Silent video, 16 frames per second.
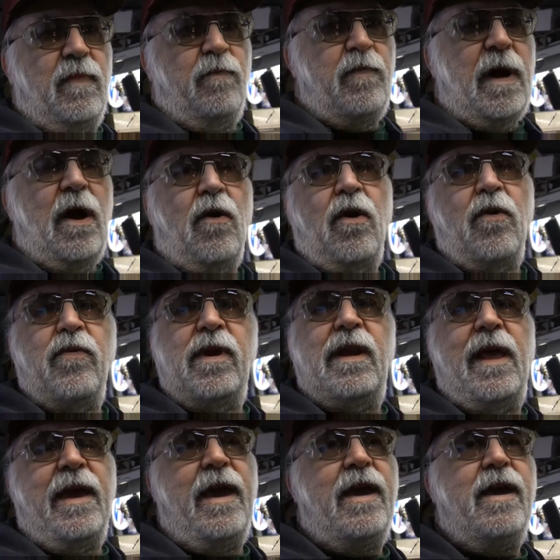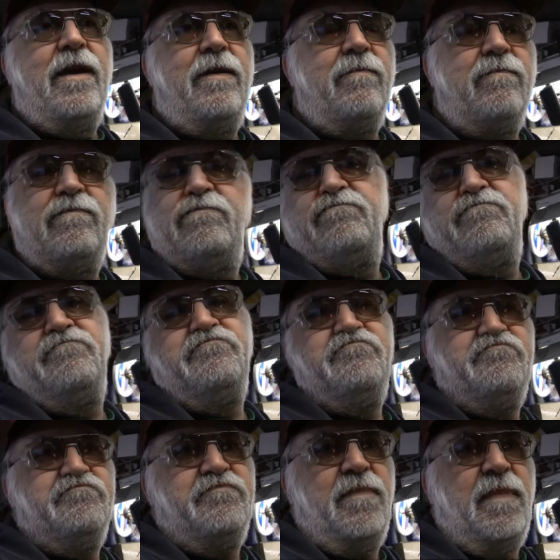power relay, and
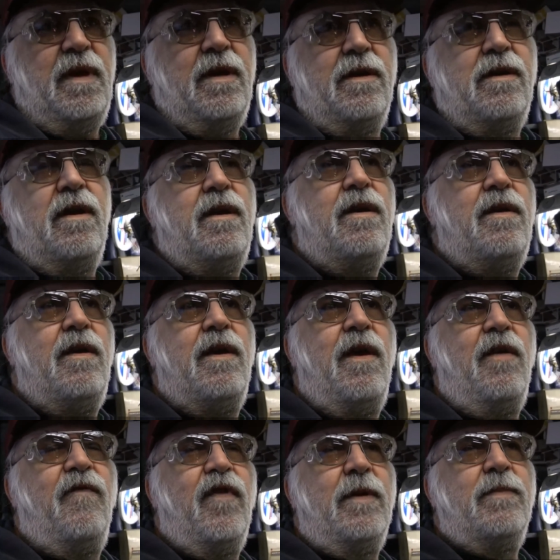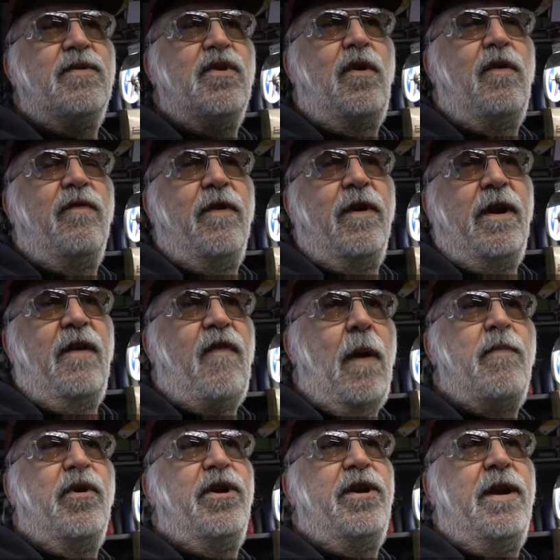it flips over. And if
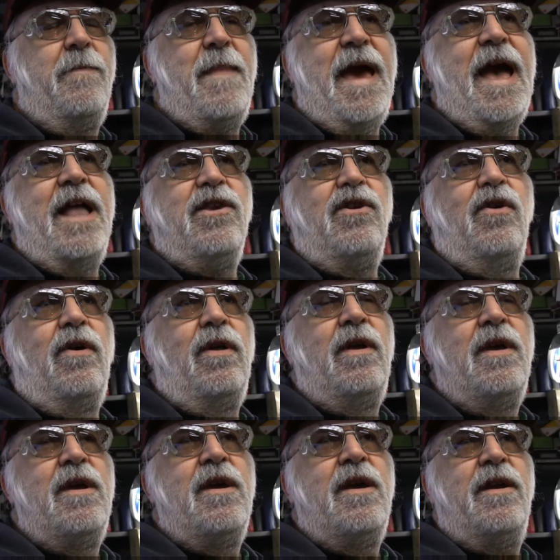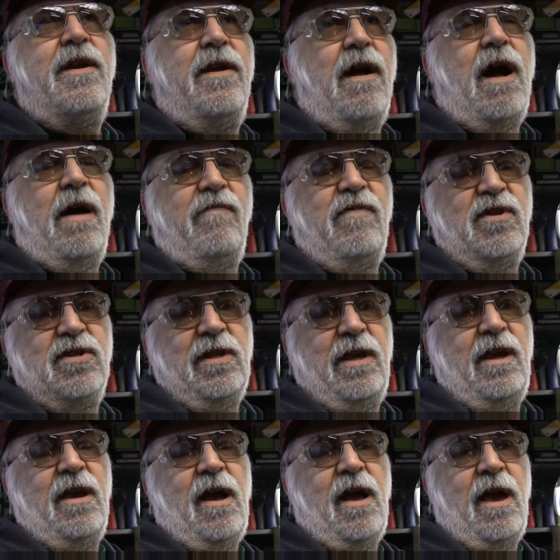I put it in manual, then
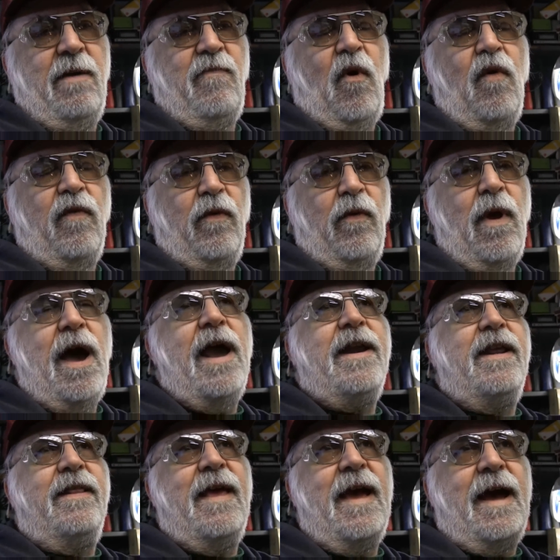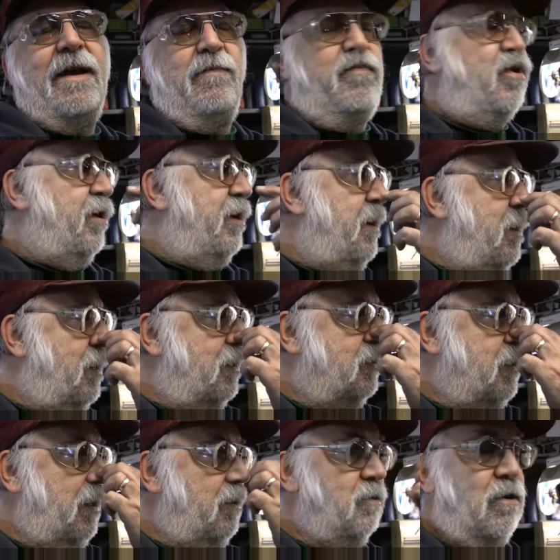obviously I'm overriding that and putting a
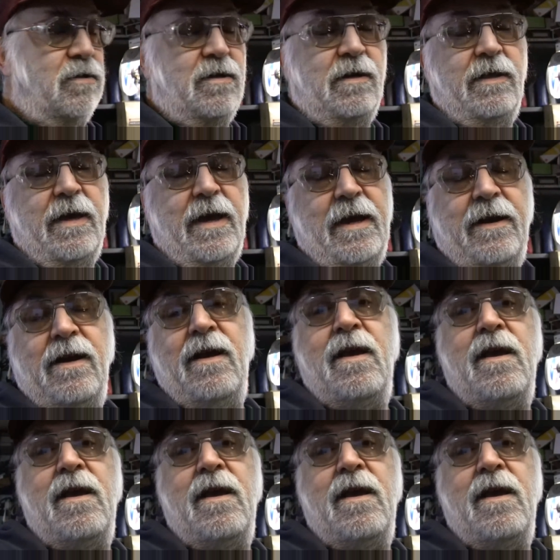signal to that